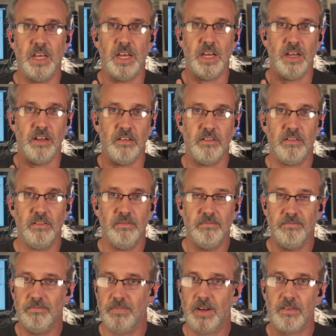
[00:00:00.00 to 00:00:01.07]
the
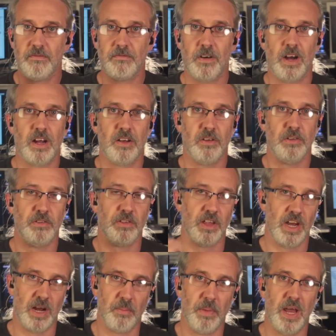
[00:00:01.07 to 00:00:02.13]
files
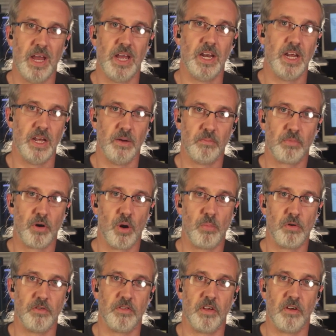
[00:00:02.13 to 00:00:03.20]
that I made in
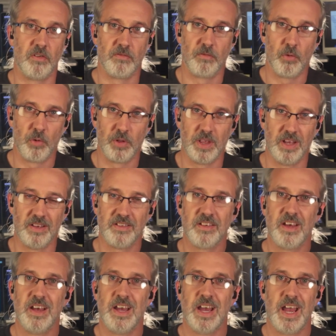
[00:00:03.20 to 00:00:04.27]
ProPresenter for
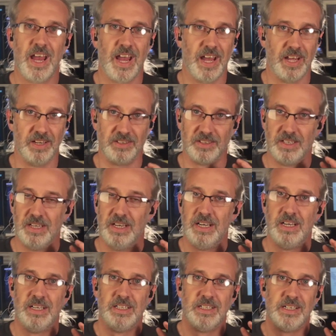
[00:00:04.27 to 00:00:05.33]
this and
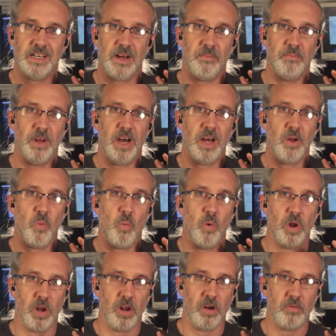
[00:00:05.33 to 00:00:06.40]
I'm not
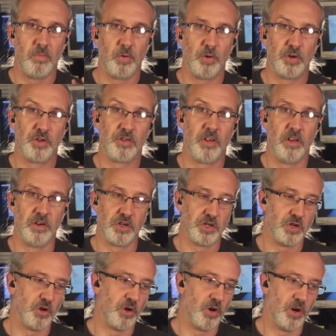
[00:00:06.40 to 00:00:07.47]
100%
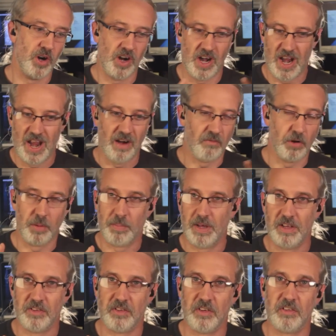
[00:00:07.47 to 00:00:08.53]
sure every
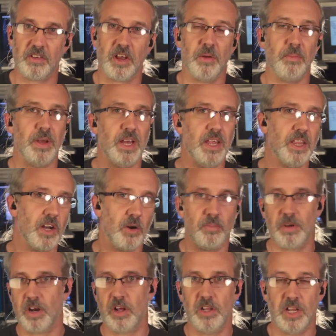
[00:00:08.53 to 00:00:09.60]
piece that's going to be in there,
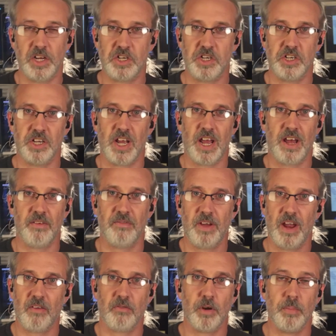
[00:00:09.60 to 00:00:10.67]
but I'll let you have
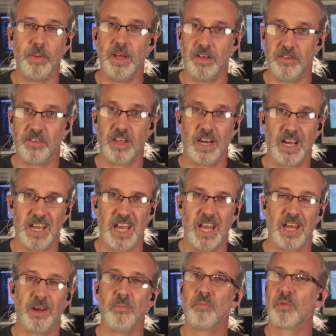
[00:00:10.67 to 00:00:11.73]
every piece that I
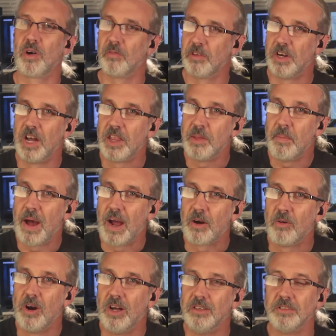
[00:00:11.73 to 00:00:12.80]
can. Probably not the
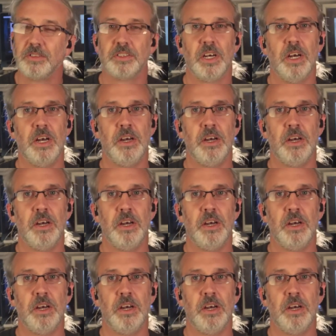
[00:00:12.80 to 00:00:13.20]
backgrounds,